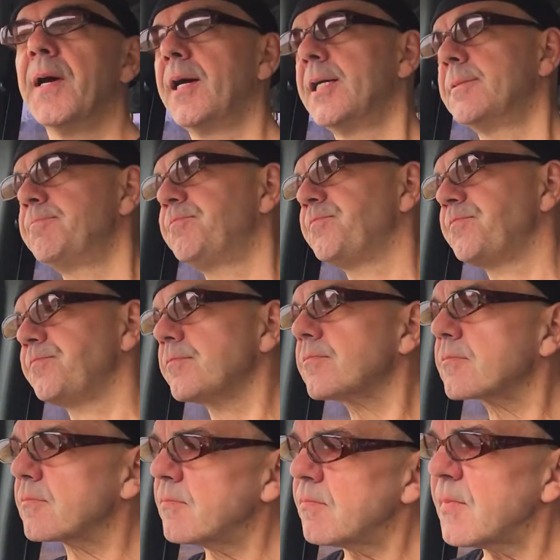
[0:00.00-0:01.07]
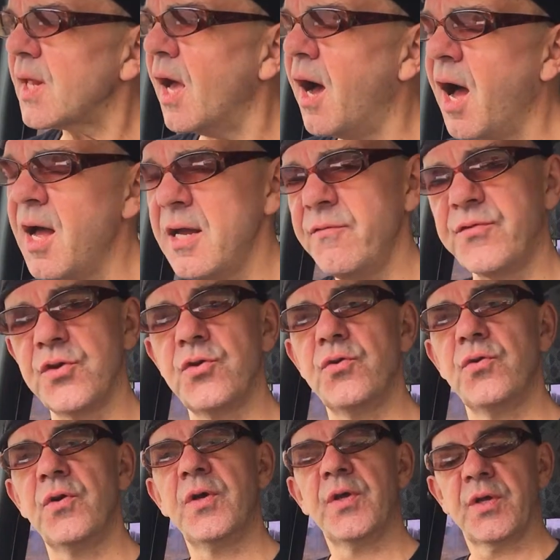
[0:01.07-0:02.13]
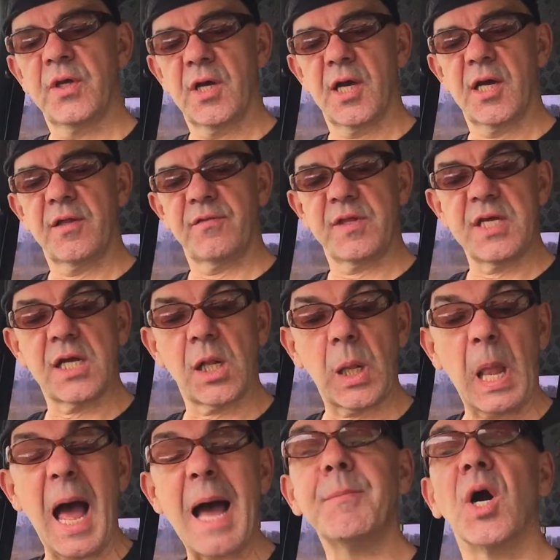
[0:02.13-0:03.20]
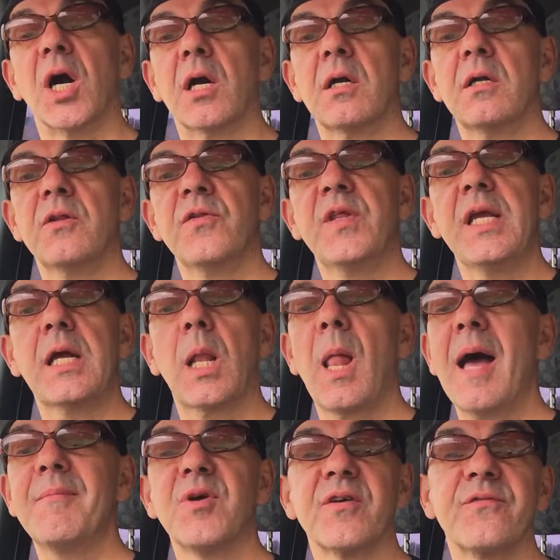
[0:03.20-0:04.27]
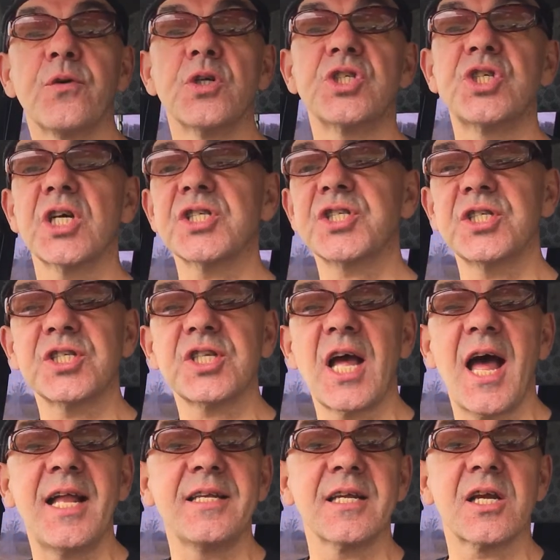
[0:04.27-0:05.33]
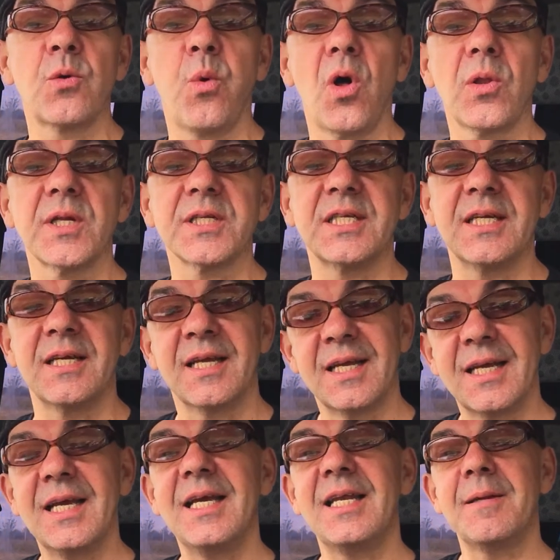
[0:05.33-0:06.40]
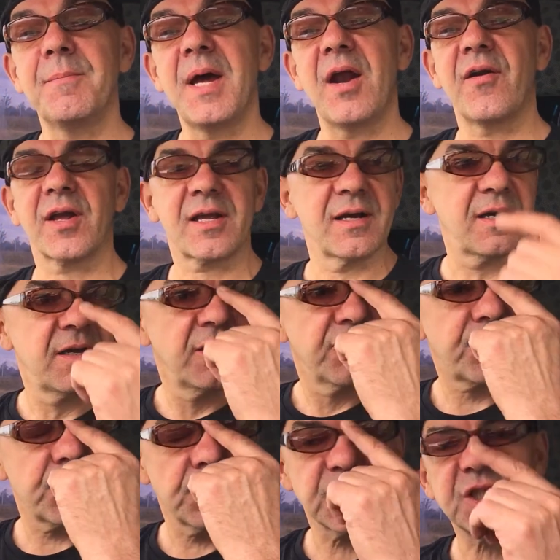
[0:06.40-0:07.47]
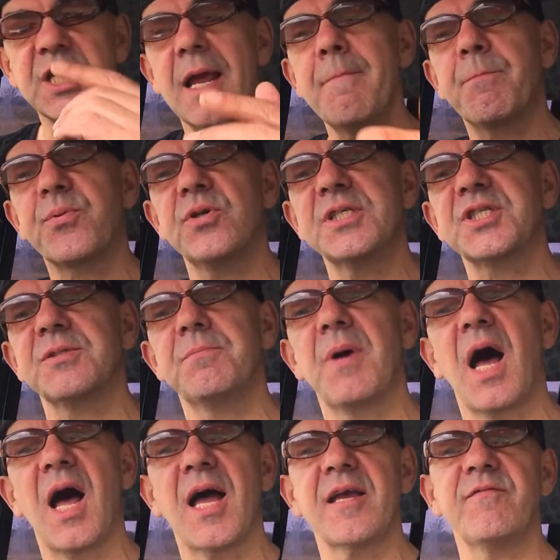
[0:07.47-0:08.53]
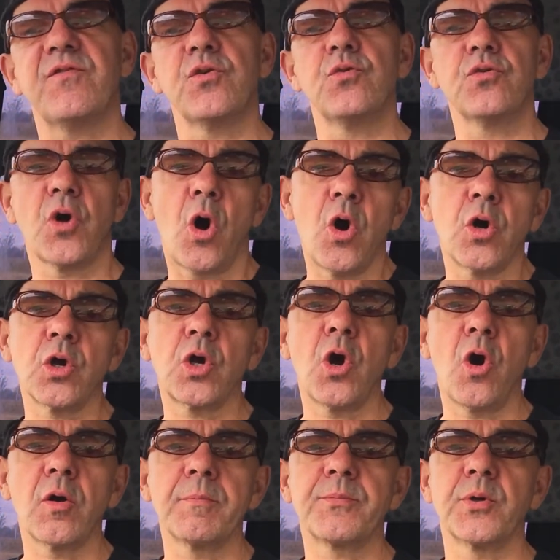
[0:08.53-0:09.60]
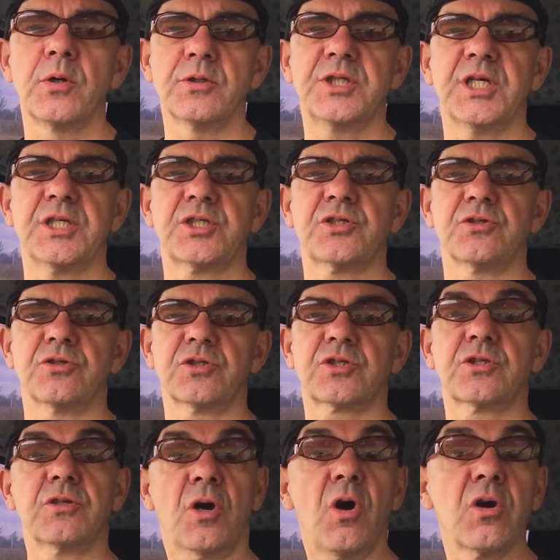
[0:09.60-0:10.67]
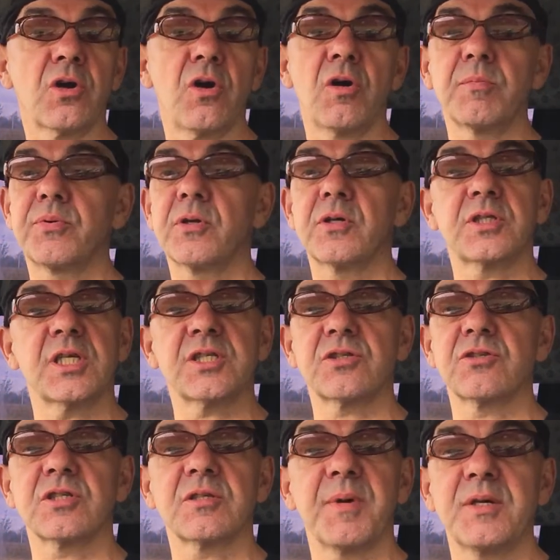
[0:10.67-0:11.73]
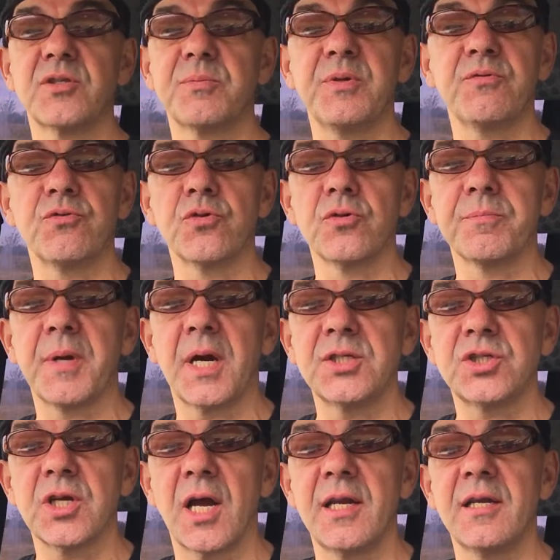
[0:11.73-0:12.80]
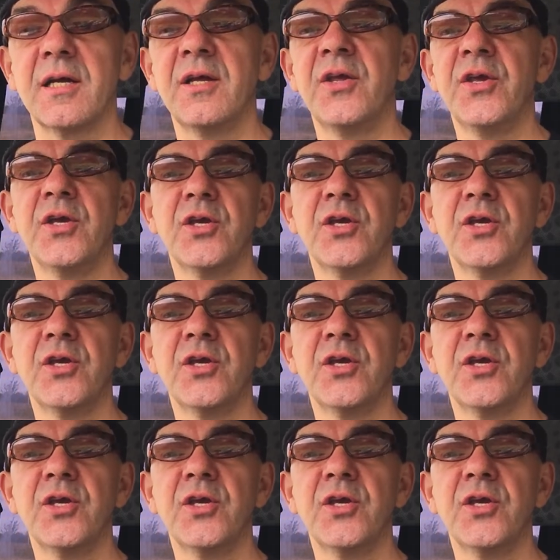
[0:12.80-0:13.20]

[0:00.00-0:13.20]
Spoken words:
I view the clamor for justice and equality in America through the same prism I view the Hong Kong protesters. Hong Kong protesters about to be ruled by China.